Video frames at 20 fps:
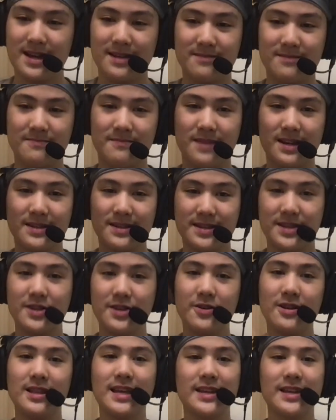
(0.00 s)
I'll see you all
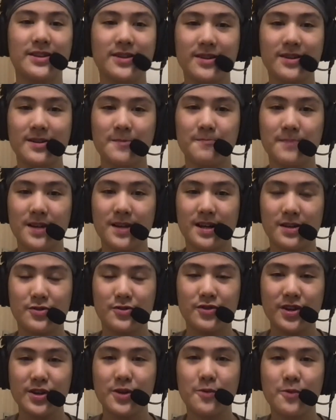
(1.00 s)
later. Drink
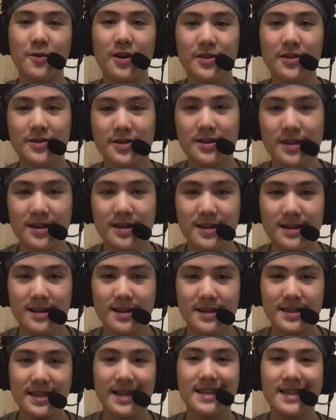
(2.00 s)
your water,
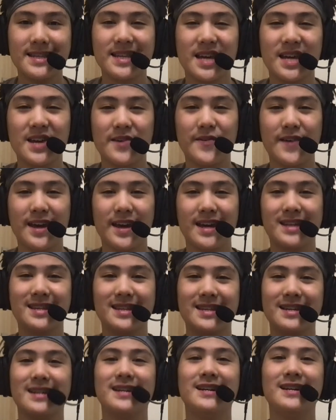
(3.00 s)
stay safe, and
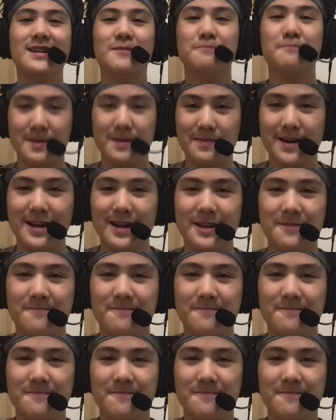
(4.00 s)
bye bye.